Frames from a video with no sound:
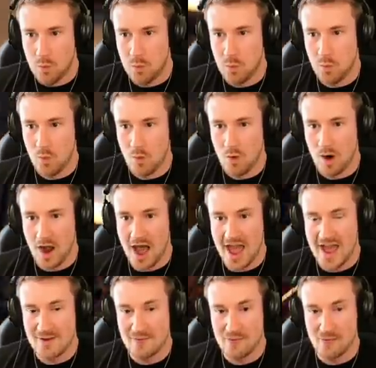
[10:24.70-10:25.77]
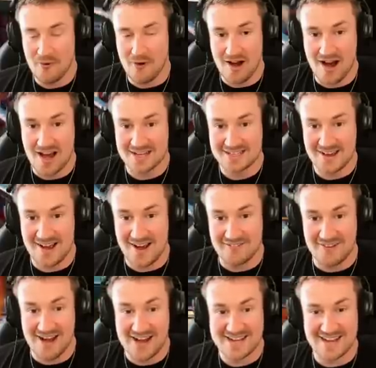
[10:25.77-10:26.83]
Wait, what? Oh,
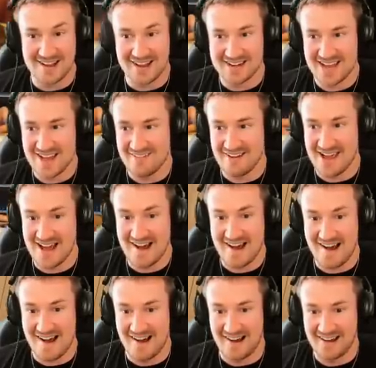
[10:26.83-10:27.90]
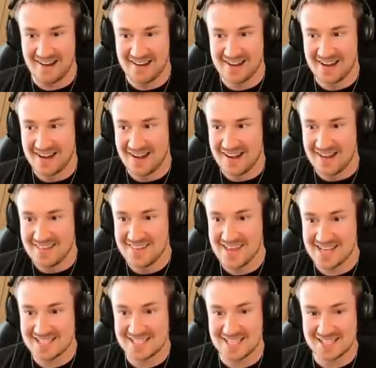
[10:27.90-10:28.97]
my God. Here we are.
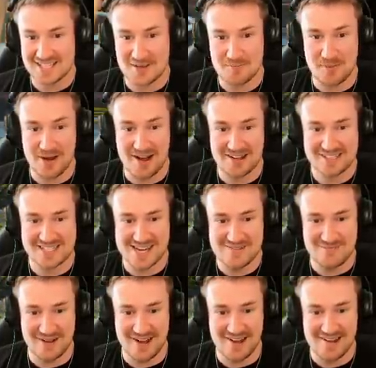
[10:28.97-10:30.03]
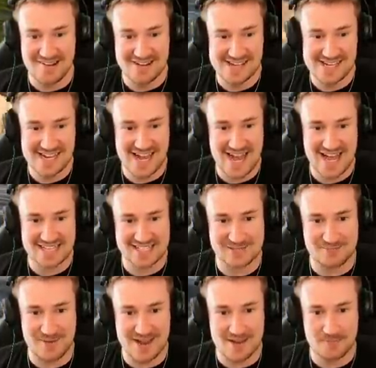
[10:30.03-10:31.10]
This is the party boat. Yes,
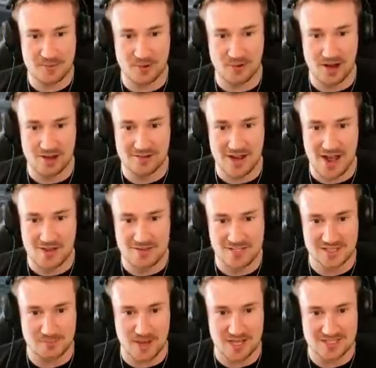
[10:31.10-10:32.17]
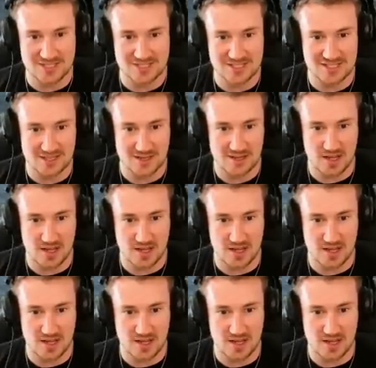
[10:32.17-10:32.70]
people. Oh, no. This person's...